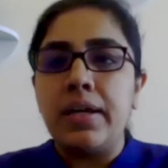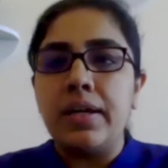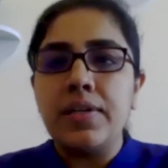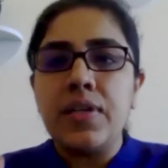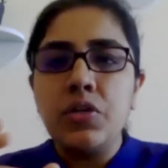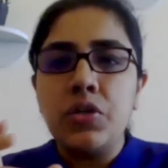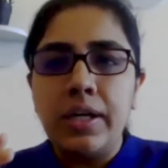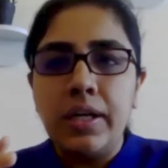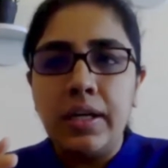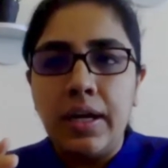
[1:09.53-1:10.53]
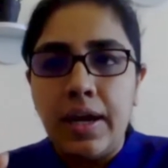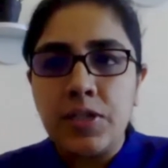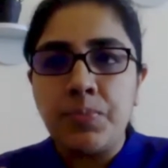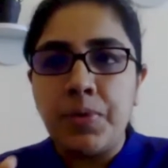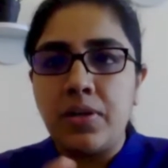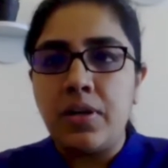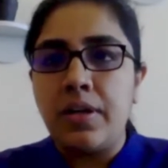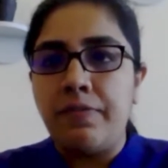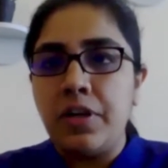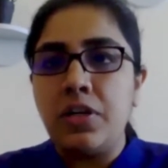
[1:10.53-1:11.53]
Essentially, as per the
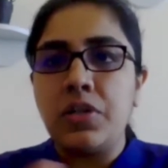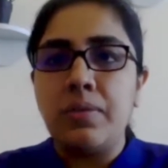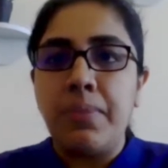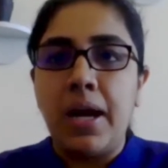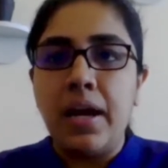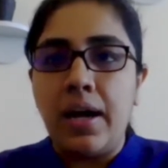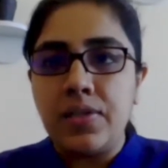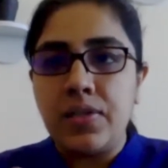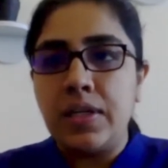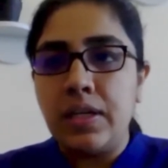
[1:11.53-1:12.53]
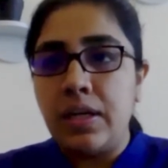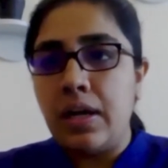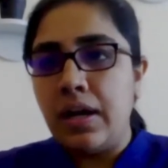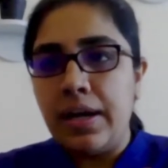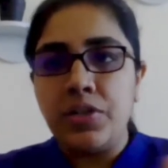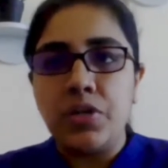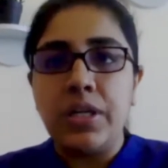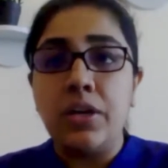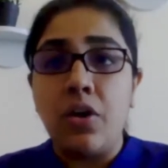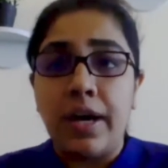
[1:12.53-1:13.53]
definition by
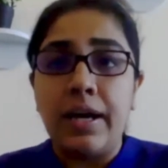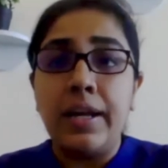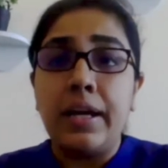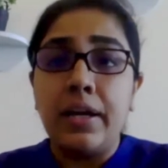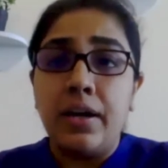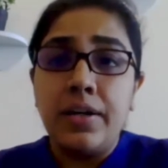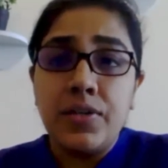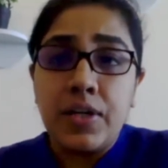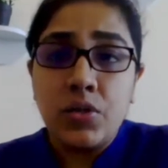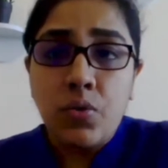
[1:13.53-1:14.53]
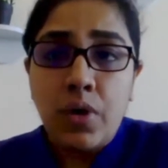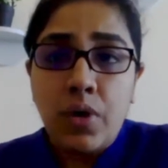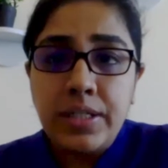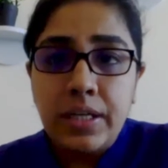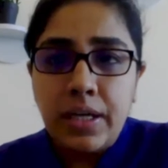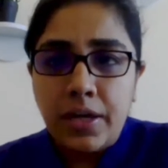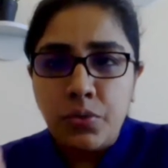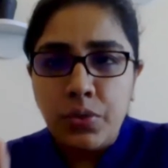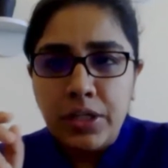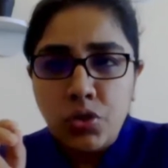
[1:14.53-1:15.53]
ICHD or headache uh, disease criteria,
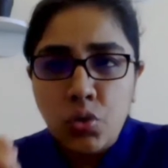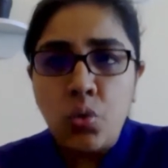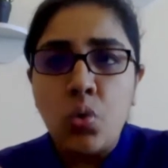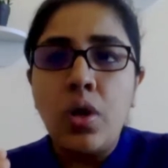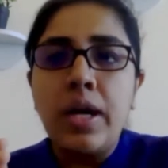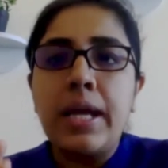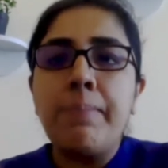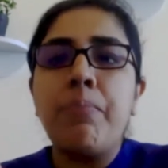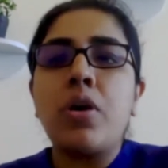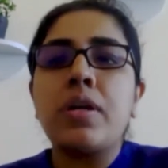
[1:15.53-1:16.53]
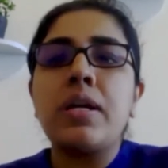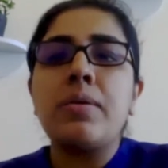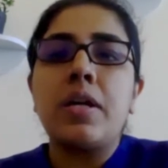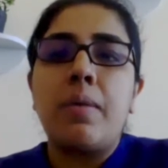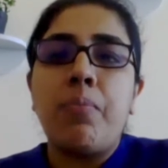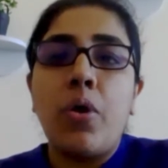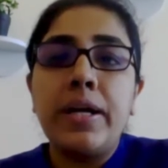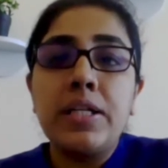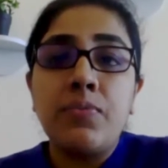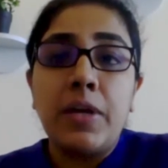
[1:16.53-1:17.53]
you need two important uh,
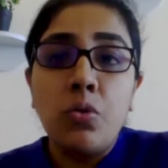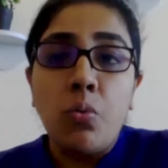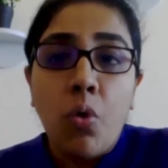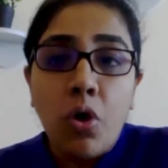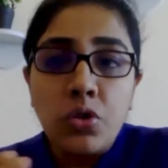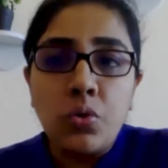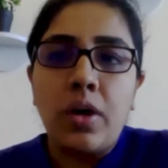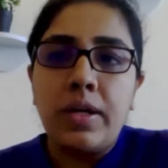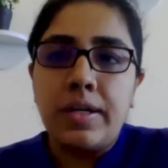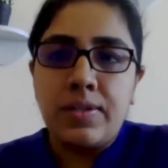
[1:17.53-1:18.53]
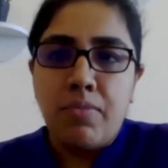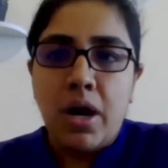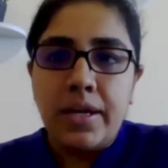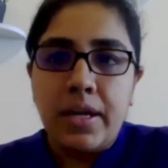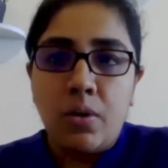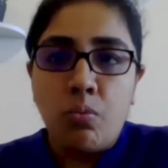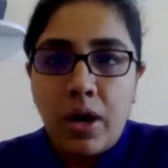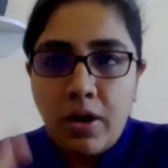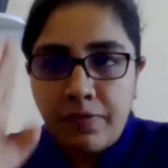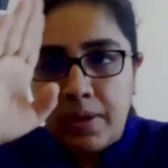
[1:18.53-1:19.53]
points when you want to call it as a migraine.
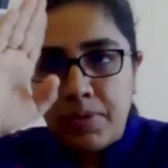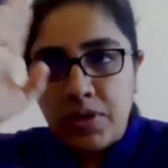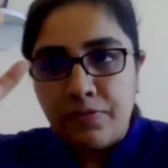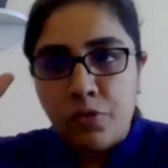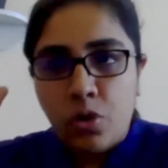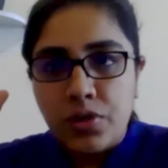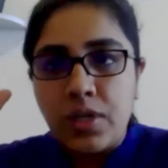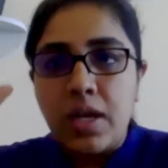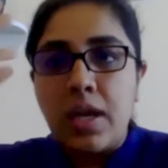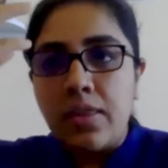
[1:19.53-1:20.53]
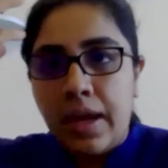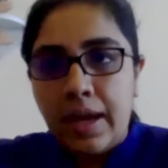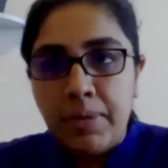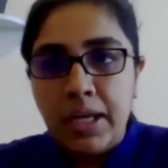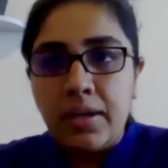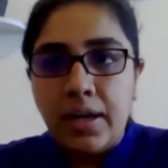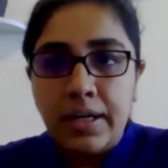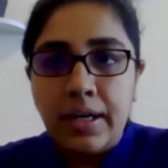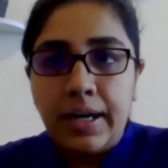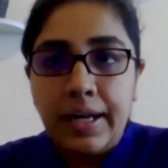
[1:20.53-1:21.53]
One of them is, of course, the
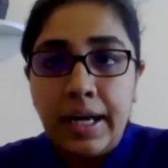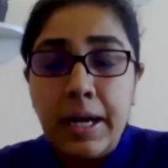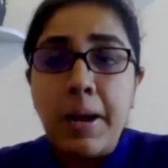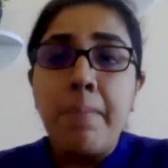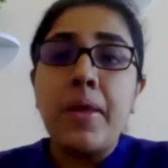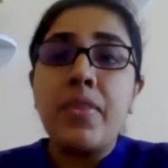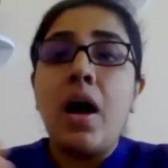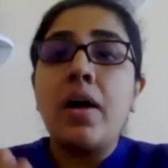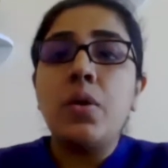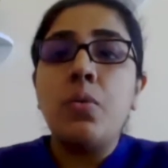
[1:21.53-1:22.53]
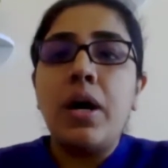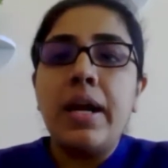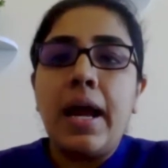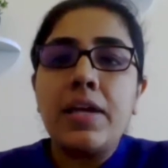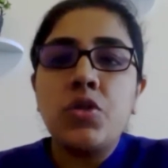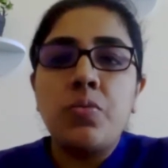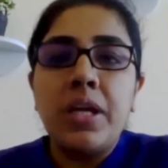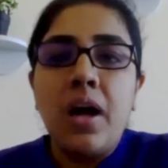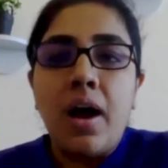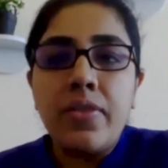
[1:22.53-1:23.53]
hemicranial headache, but the other one has to
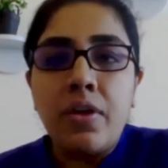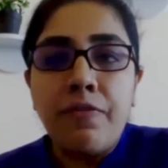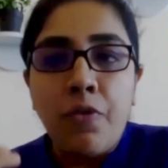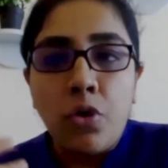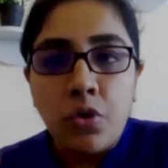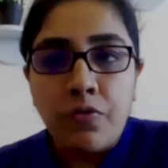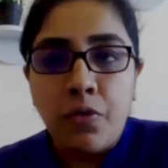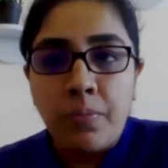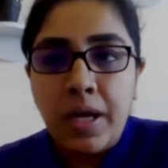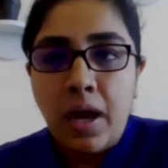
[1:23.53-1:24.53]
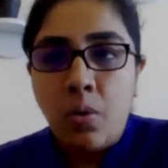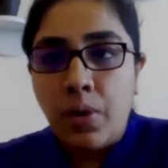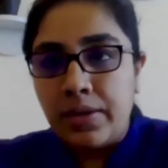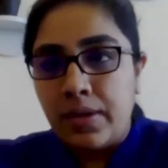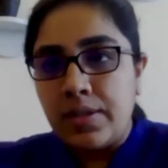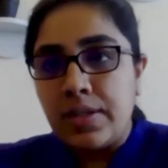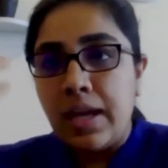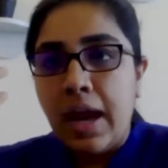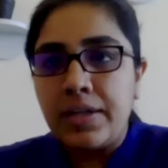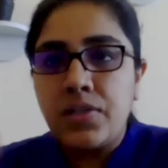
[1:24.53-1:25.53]
be either photophobia, where there is
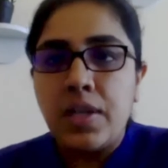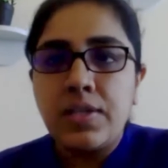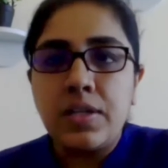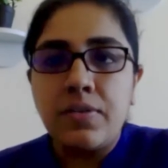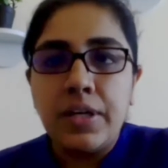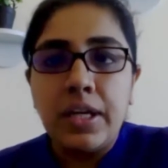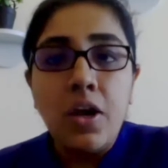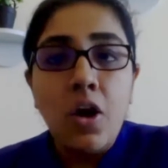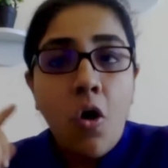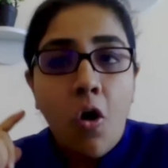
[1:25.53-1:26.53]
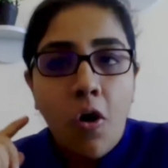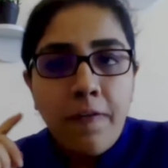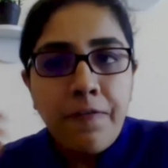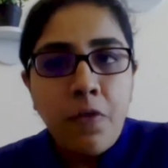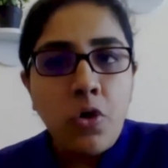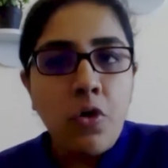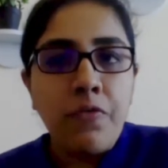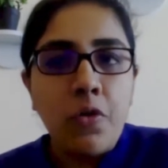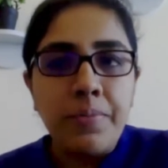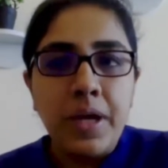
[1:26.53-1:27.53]
light sensitivity, or
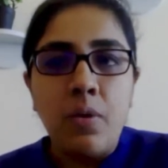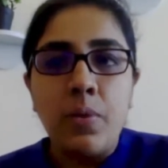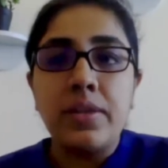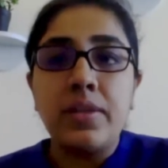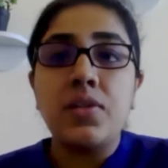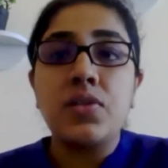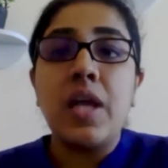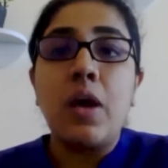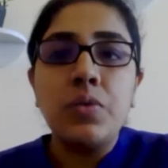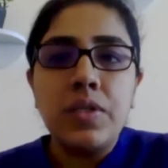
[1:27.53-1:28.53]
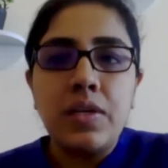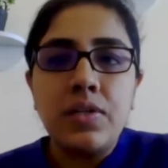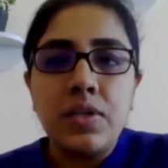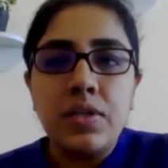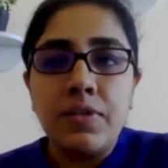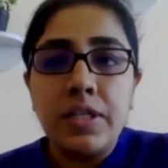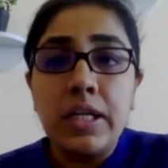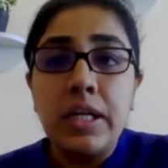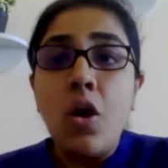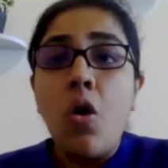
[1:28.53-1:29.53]
phonophobia, where there is sound
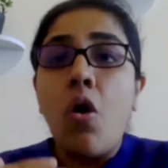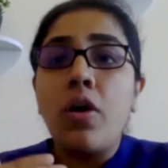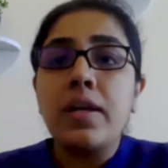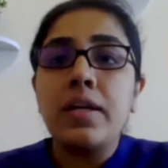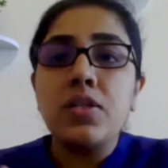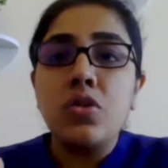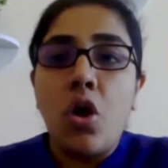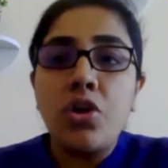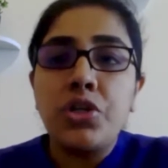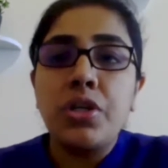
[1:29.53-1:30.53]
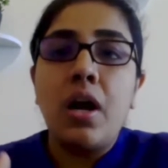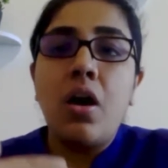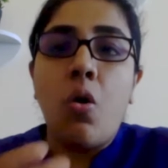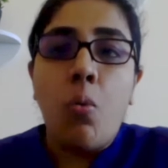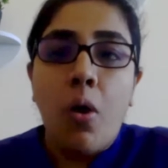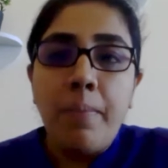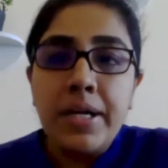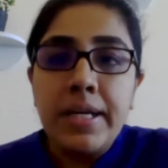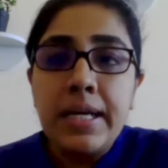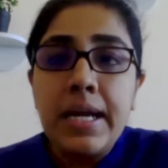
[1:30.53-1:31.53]
sensitivity, or there is nausea or vomiting,